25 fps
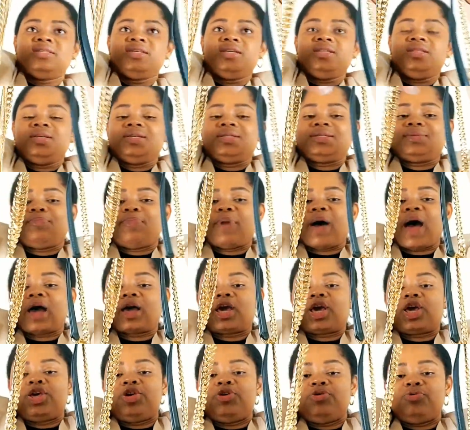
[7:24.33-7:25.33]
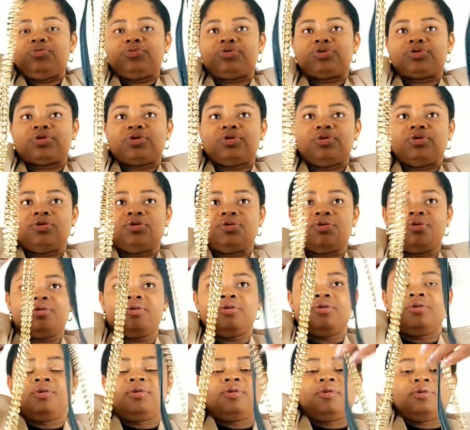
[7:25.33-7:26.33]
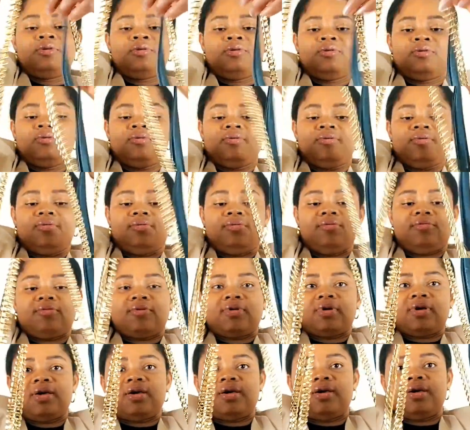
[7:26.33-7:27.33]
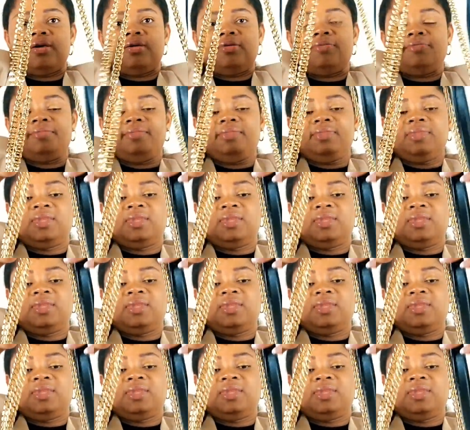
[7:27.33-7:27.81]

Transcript: isn't this bag cute okay